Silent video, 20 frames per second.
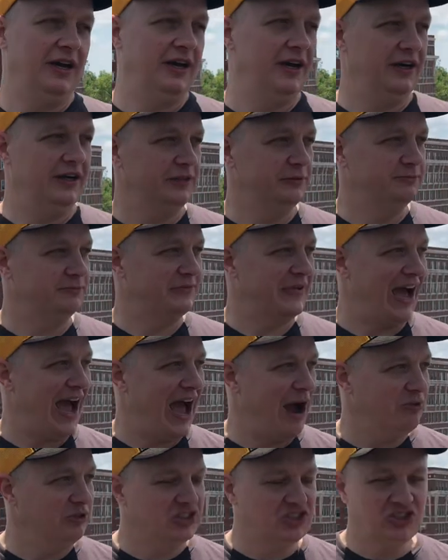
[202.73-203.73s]
Um,
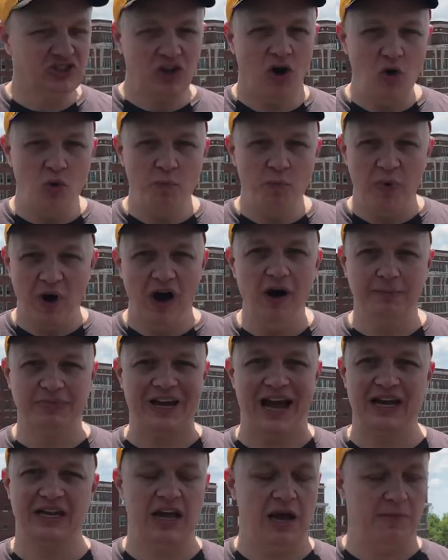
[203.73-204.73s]
I was so
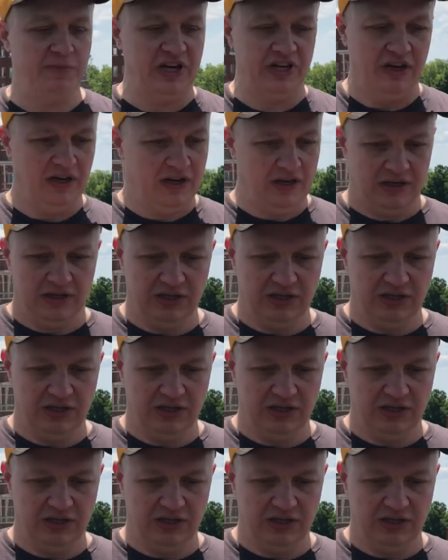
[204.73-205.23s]
pumped. I, I, mean,